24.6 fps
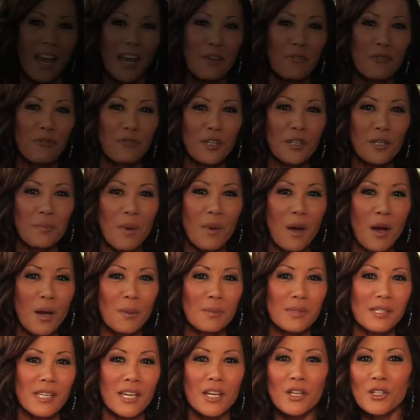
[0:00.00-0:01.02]
Hey Fit
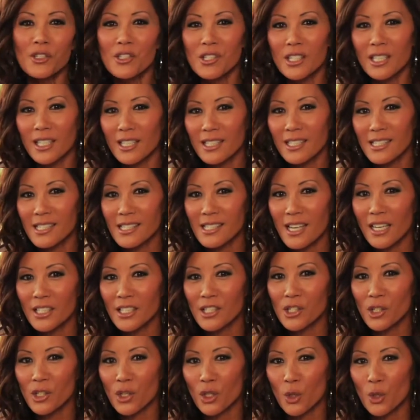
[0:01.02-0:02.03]
Moms, here's the
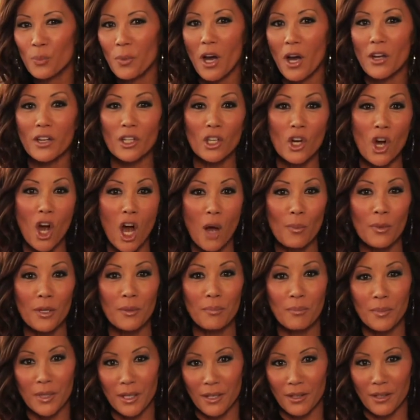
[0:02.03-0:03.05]
inside scoop on a
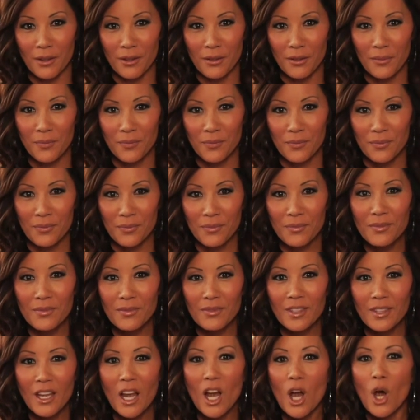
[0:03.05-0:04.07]
common myth.
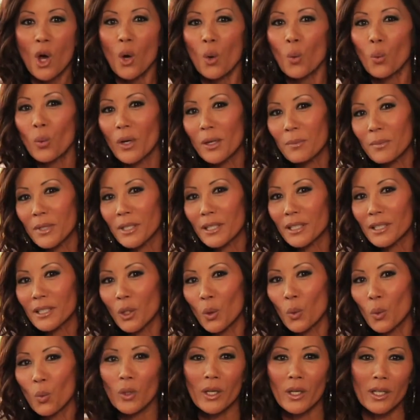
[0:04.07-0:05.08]

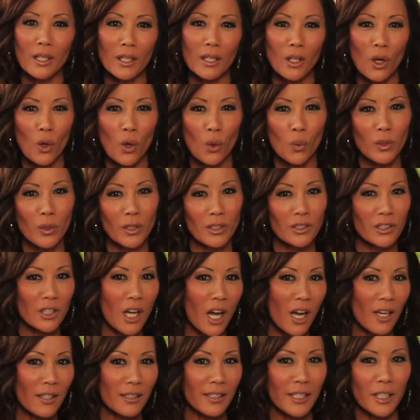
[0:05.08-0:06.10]
Women will or will
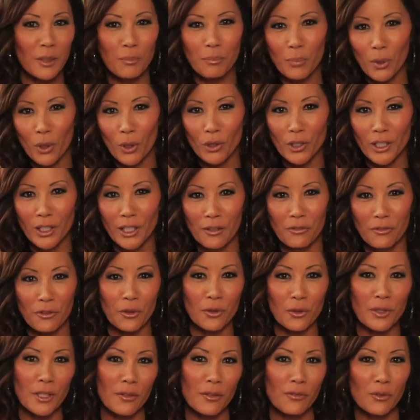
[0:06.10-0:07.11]
not get bulky if
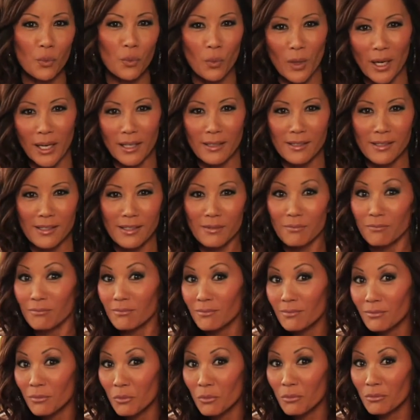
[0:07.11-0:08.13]
you lift weights.
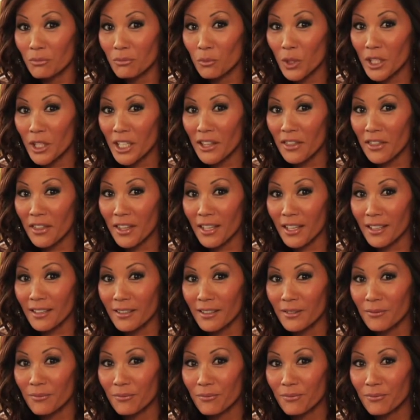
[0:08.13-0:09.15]
What do you think?
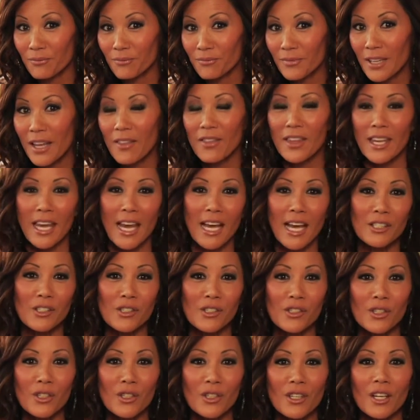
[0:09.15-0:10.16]
The
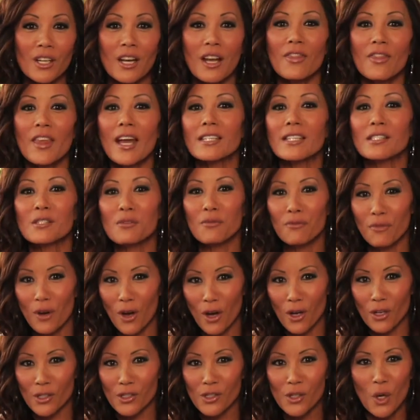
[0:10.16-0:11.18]
answer, that's
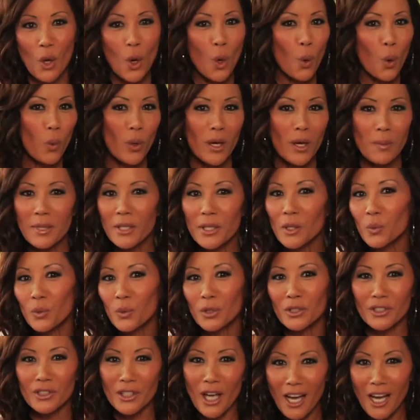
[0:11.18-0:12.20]
false. Women
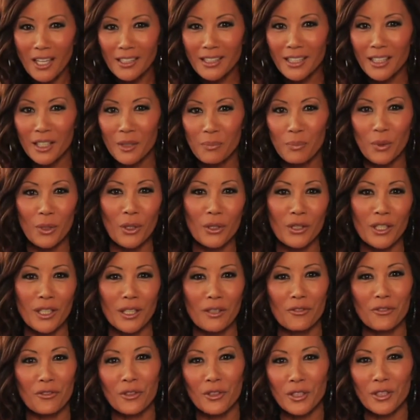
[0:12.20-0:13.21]
will not get
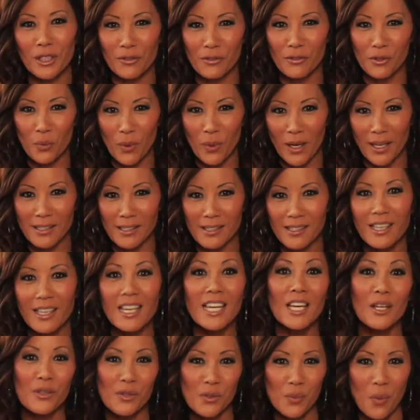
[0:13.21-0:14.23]
bulky if you lift weights.
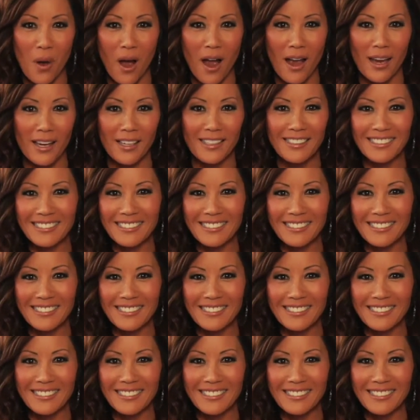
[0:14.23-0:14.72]
Here's why.